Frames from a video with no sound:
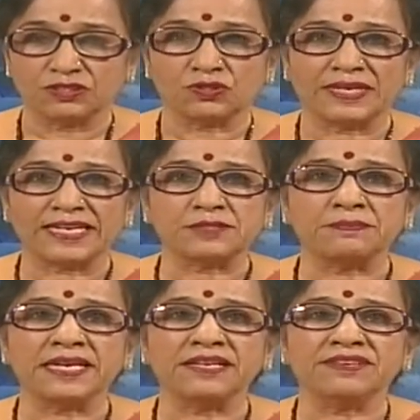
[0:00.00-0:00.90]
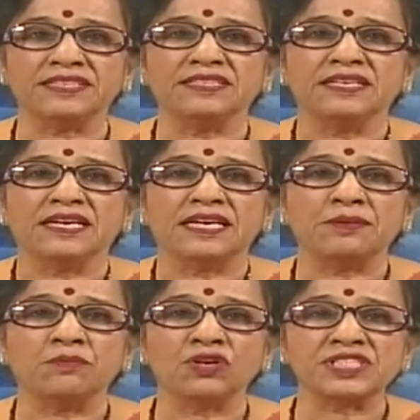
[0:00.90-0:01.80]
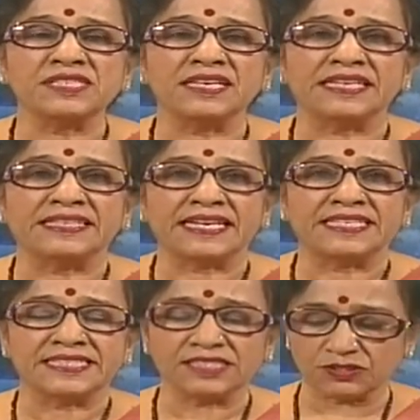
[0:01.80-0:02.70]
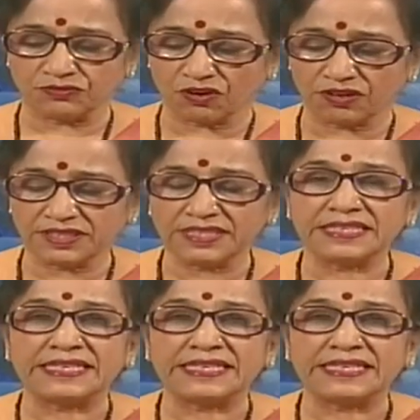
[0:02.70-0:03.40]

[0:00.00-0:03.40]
So let's begin with emotional intelligence for